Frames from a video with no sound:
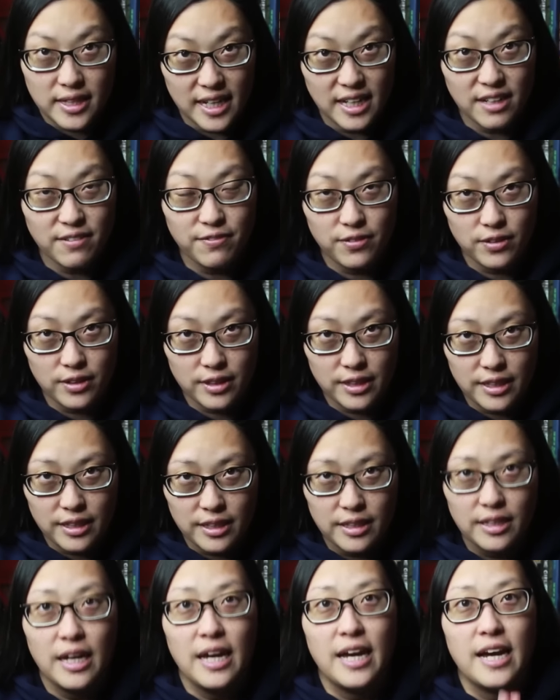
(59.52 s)

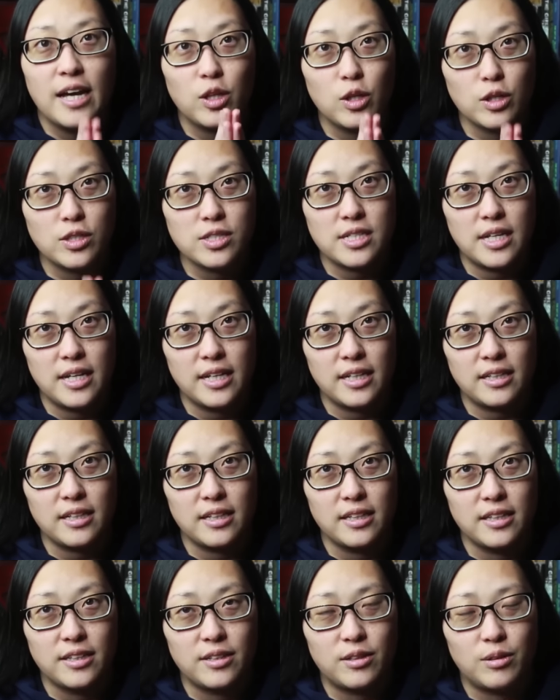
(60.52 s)
Thankfully, it looks like
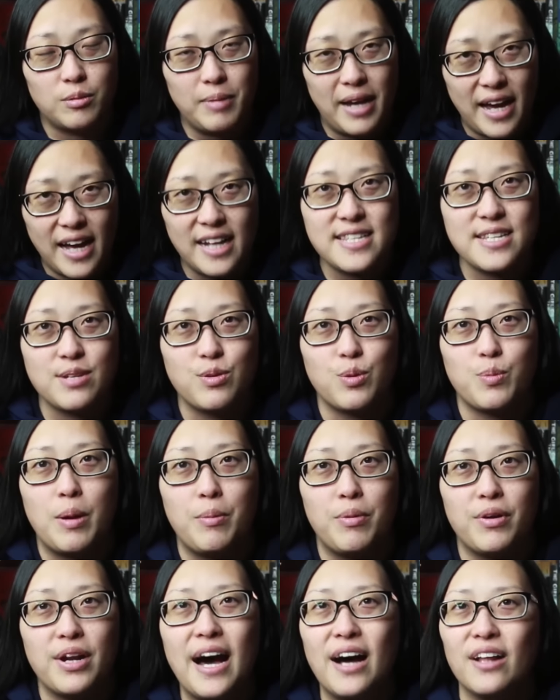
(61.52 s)
little Madzie
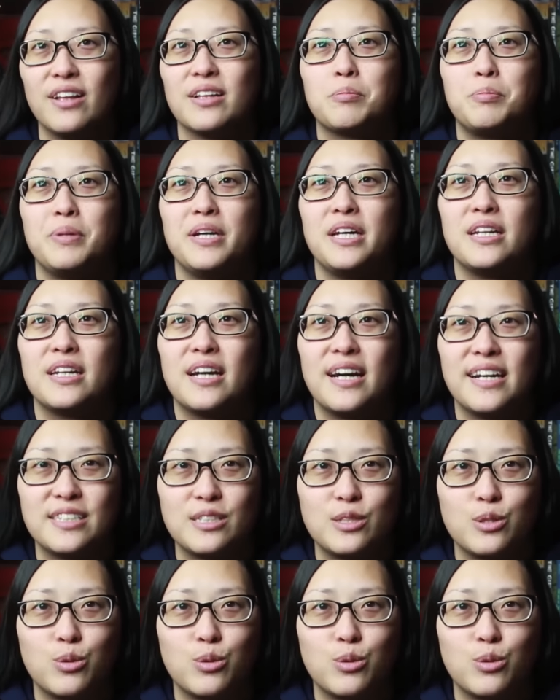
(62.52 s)
remembered Alec being nice